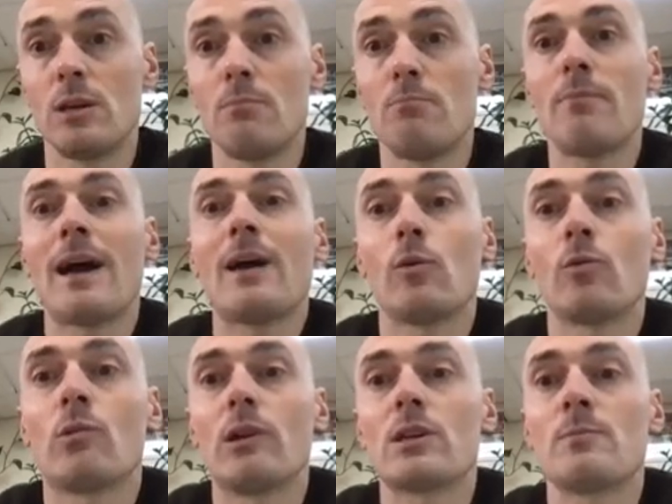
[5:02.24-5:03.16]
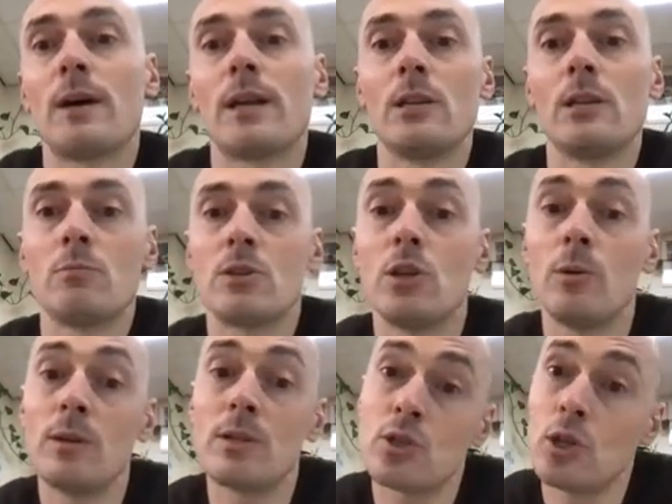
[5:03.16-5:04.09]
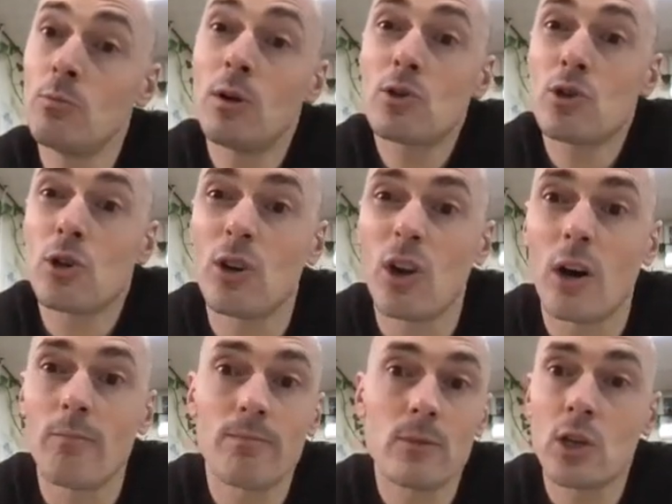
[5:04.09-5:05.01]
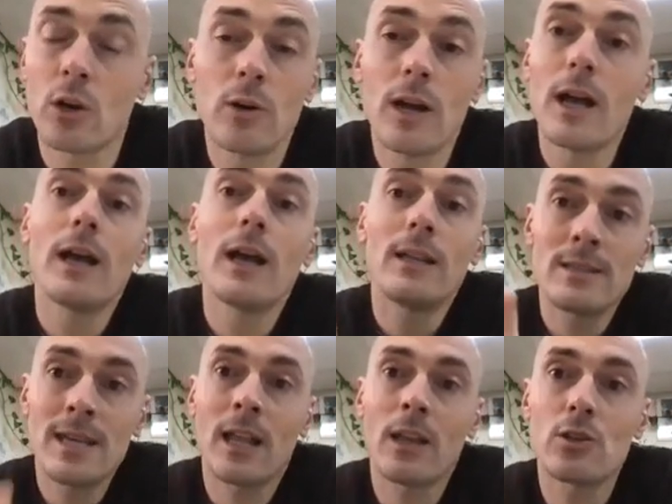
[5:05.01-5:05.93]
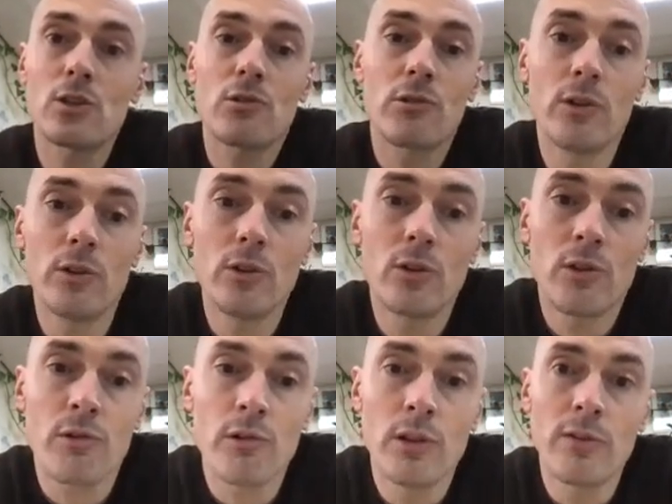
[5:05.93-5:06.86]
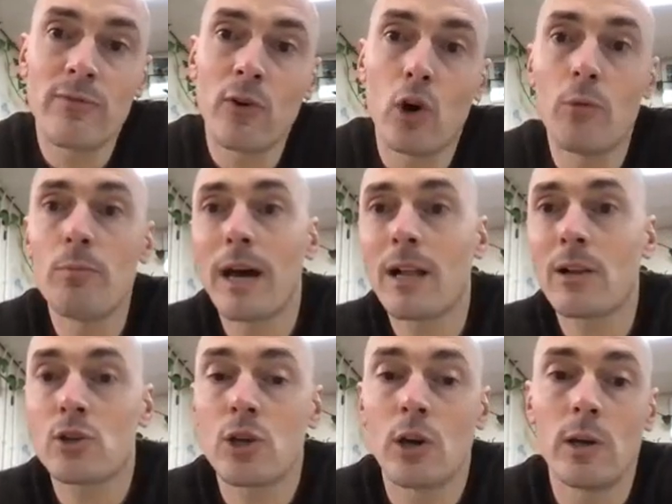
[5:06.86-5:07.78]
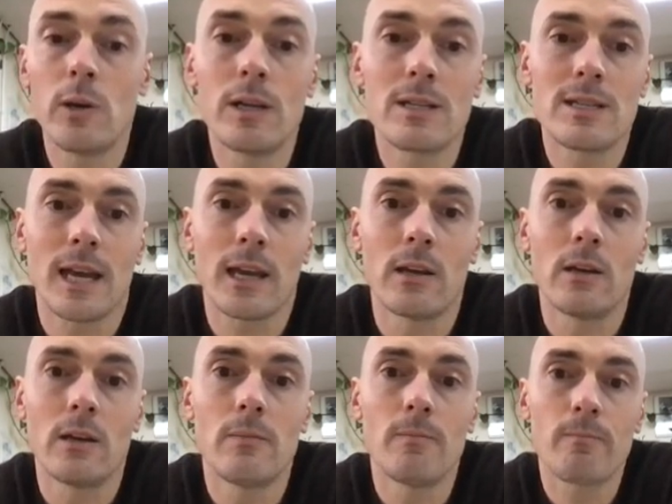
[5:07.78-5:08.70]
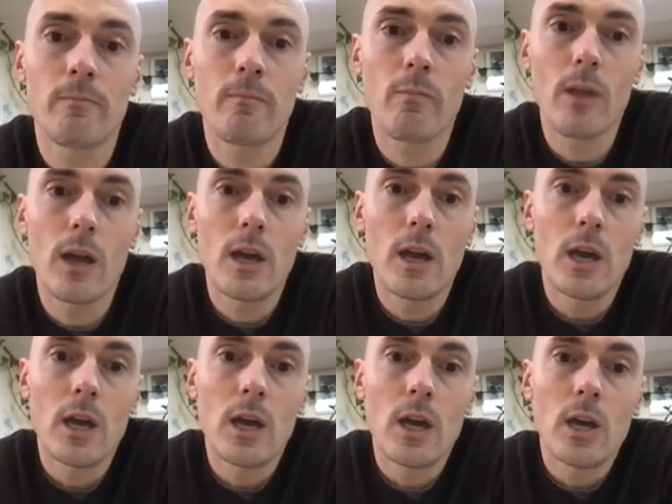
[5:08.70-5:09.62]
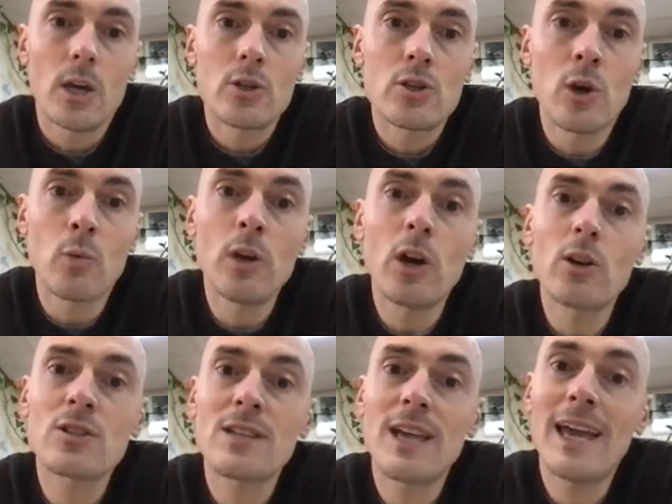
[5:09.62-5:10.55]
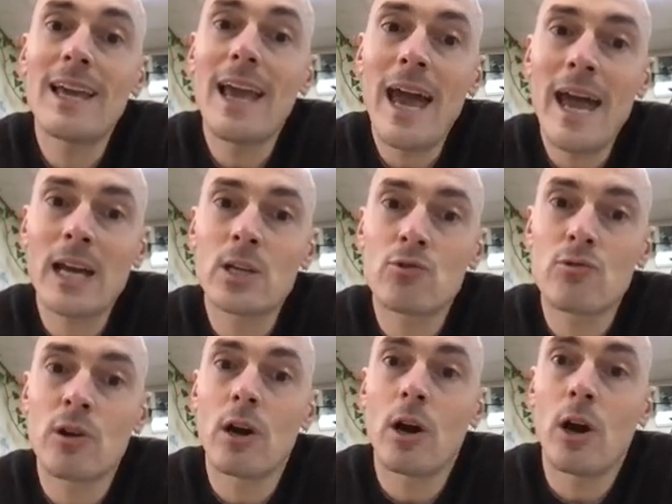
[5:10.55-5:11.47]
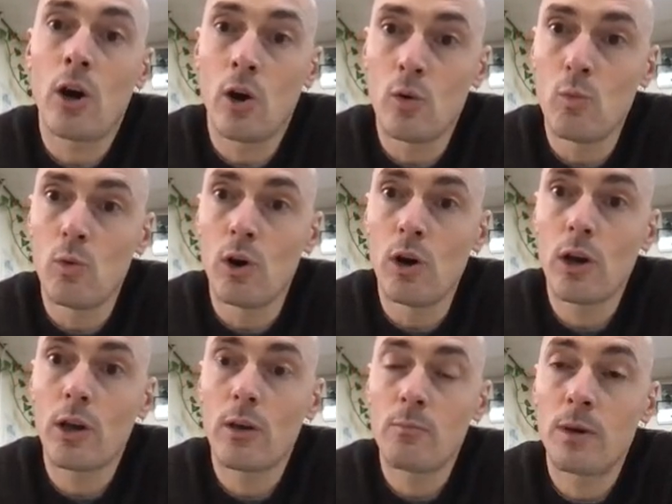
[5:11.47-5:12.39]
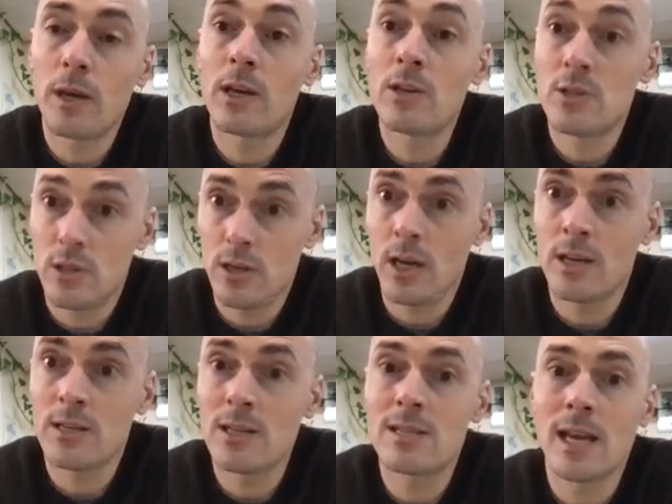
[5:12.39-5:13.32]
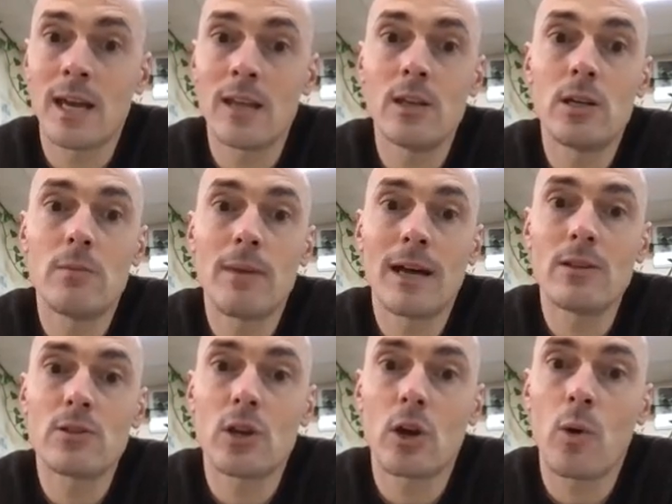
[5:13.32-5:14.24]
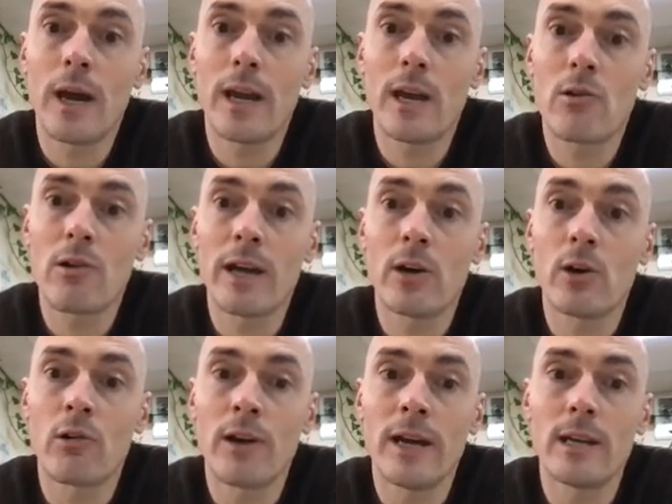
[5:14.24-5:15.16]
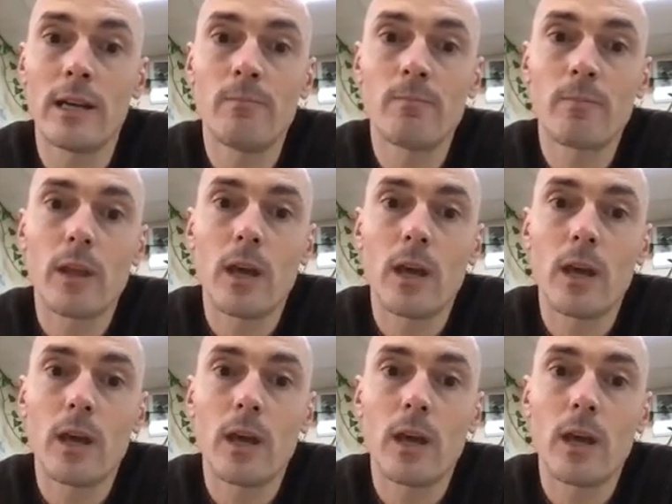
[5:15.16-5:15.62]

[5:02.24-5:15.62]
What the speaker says: of the amount we're expecting them to do is too much or not. So tell us through the form that I'll show you in a second. So we're not setting extra homework because, as I say, the demands are quite great already.